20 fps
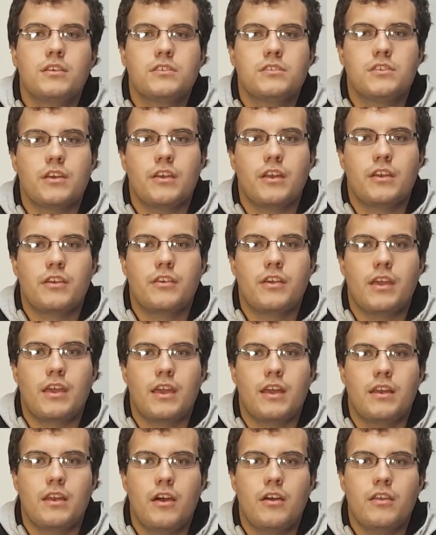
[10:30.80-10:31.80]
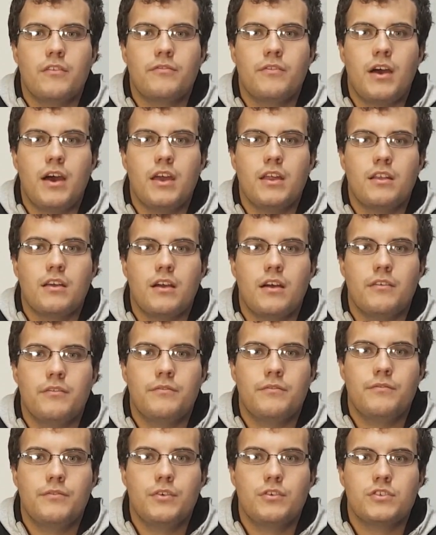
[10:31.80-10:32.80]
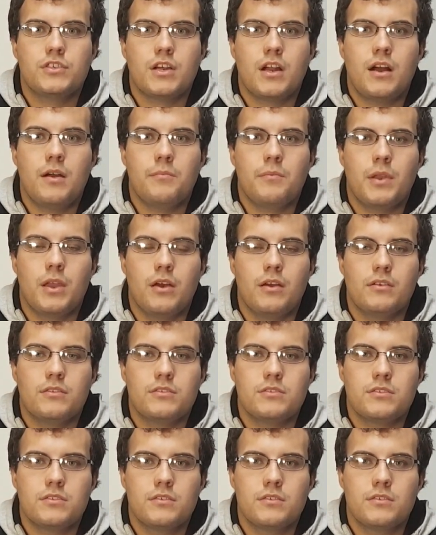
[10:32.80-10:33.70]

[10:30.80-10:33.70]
so that you can get notified of future uploads.